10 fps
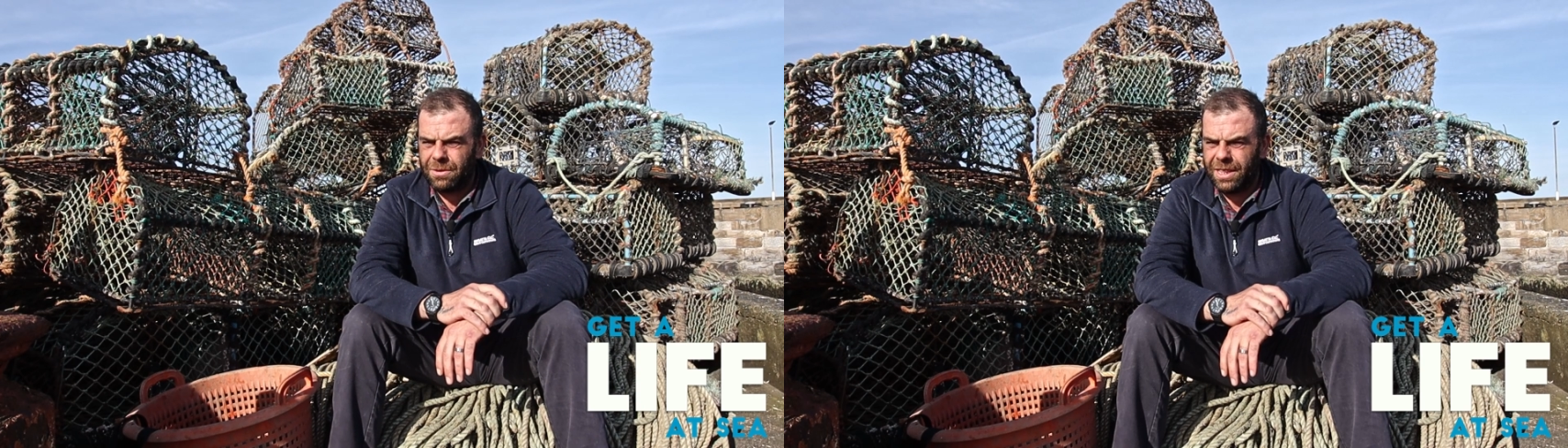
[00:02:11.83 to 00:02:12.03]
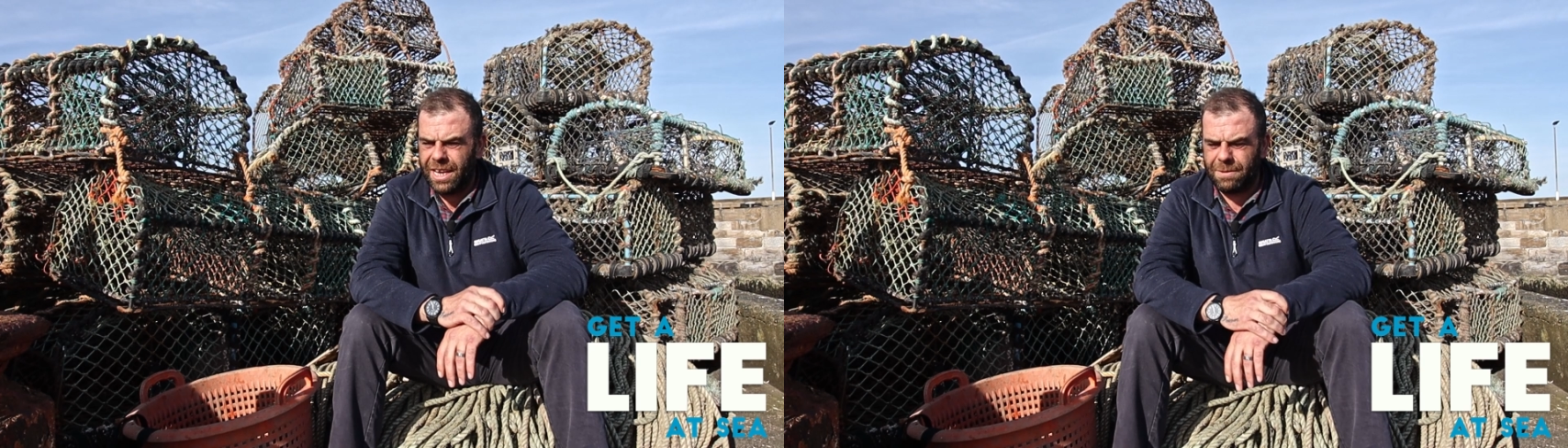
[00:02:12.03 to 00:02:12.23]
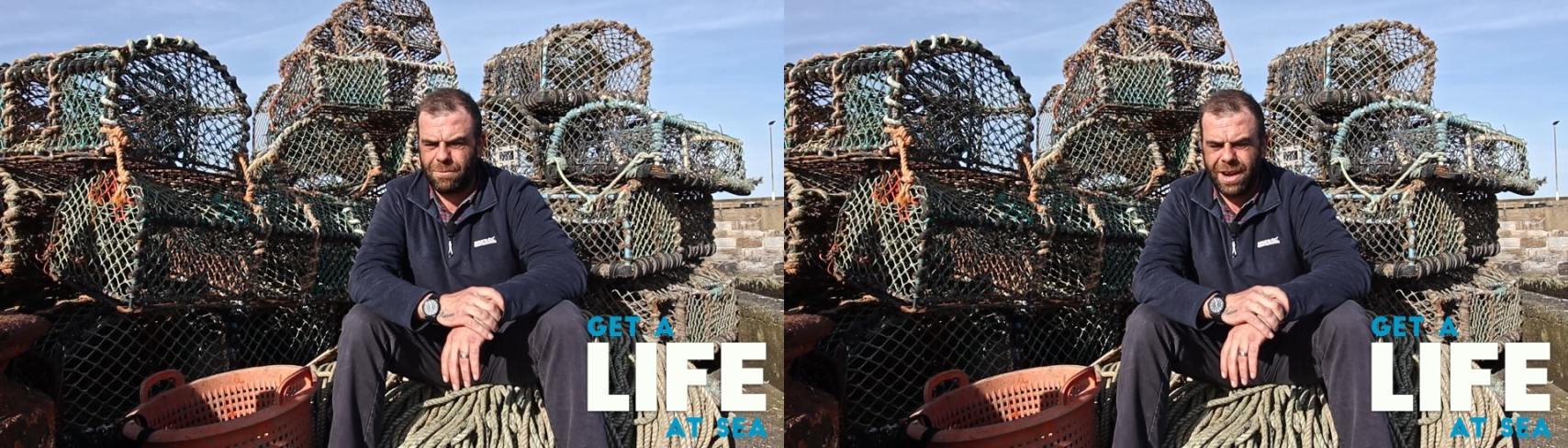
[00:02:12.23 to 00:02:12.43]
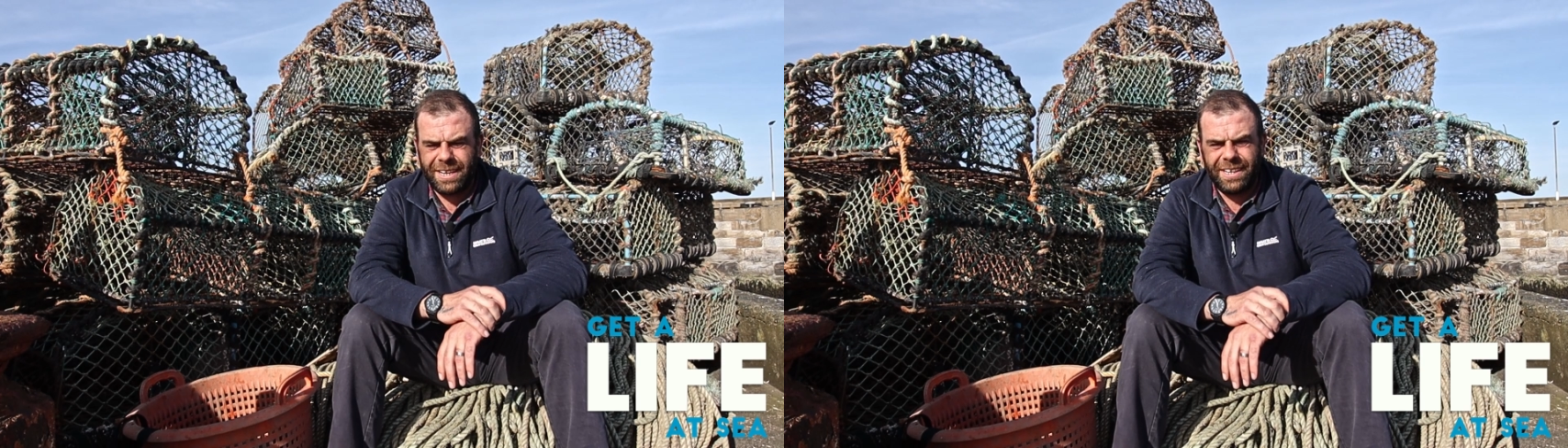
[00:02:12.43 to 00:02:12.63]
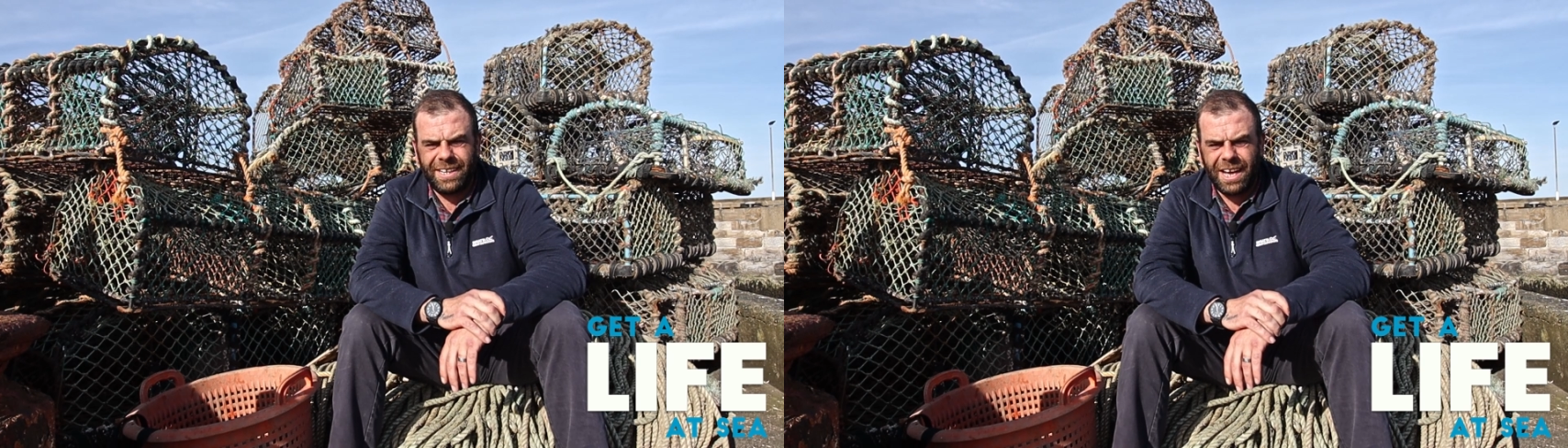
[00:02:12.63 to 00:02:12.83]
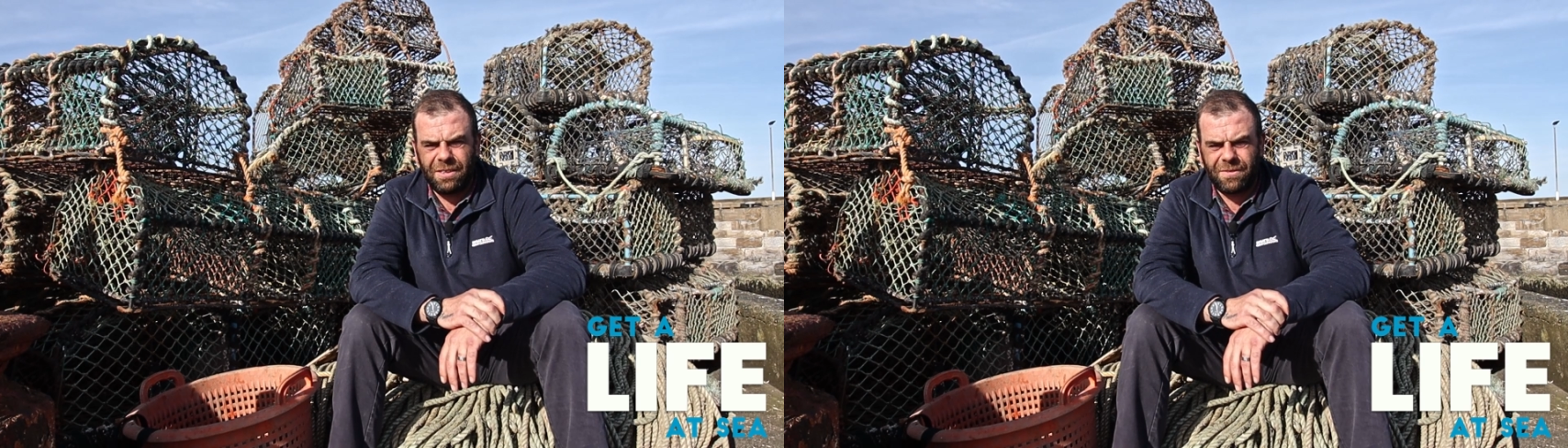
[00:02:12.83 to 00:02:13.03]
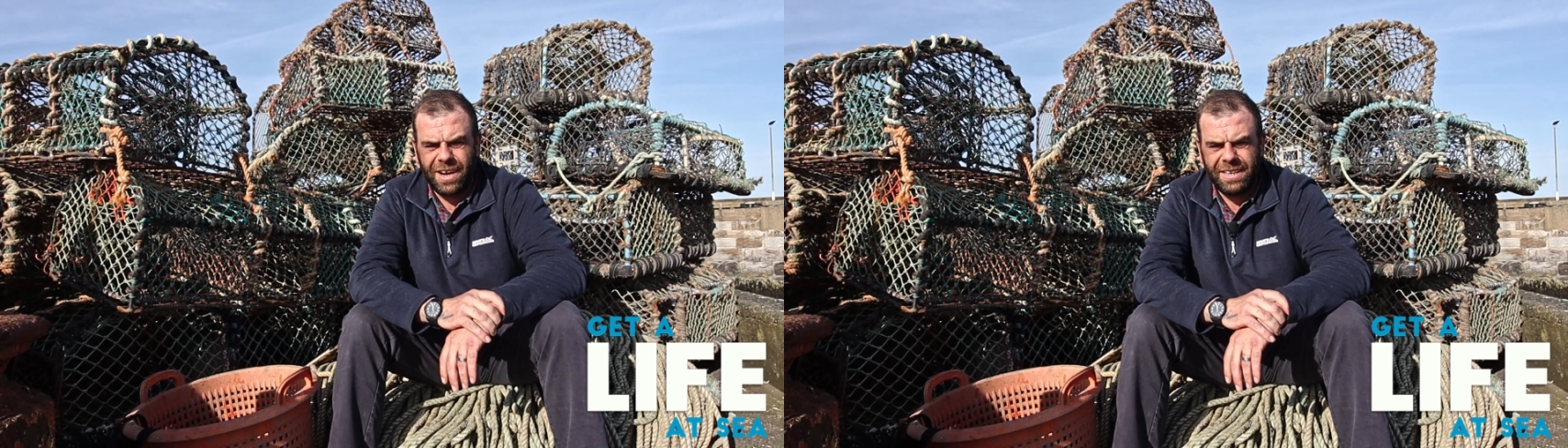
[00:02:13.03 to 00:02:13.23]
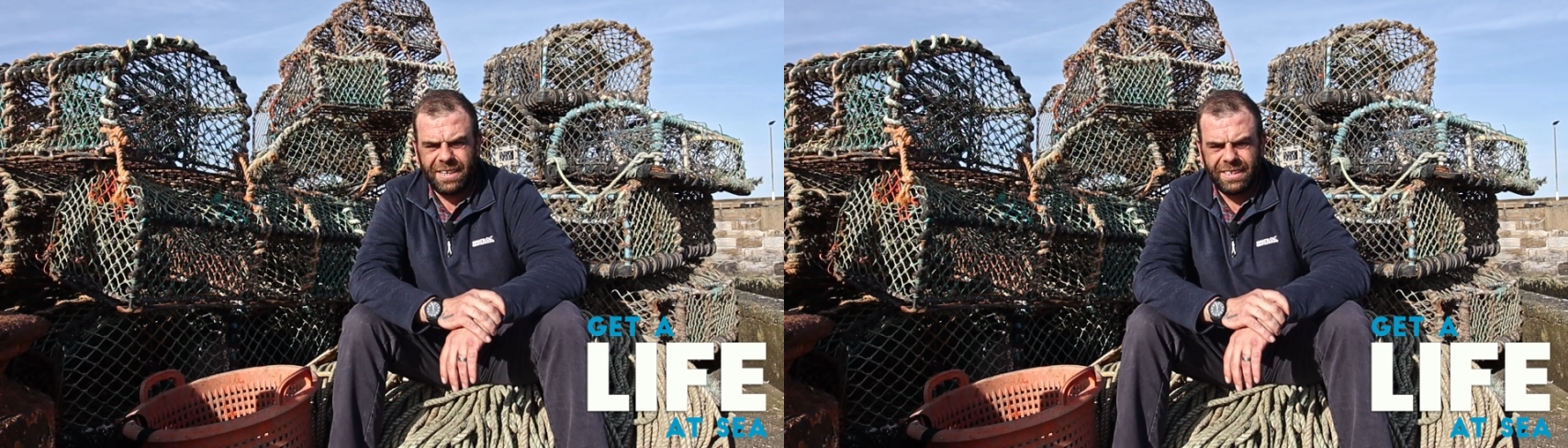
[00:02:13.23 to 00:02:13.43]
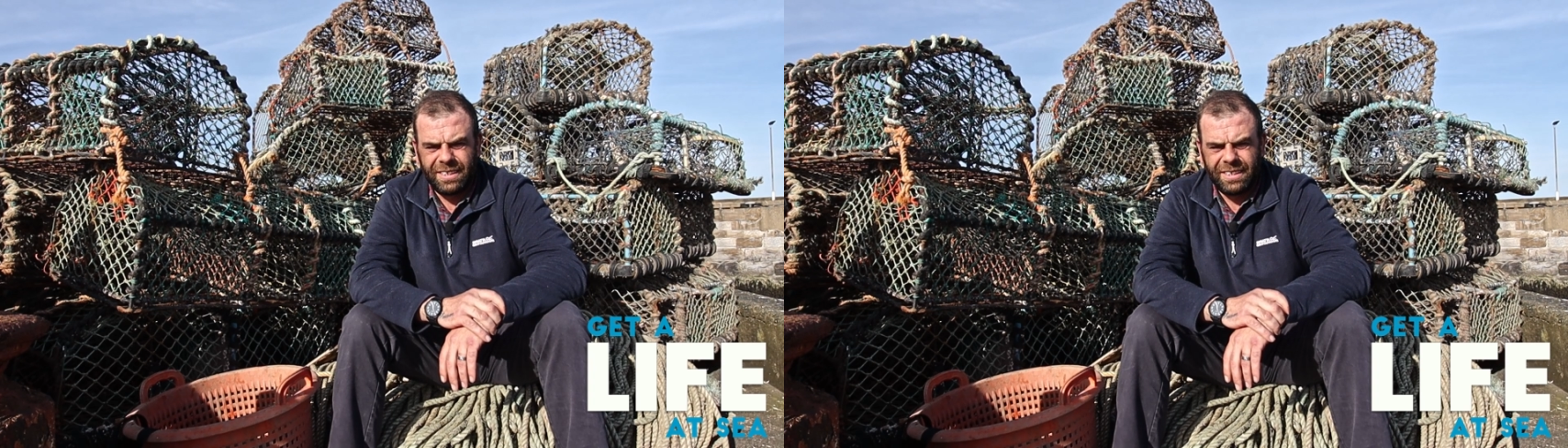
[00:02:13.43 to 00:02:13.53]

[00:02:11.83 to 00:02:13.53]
with a pregnant girlfriend,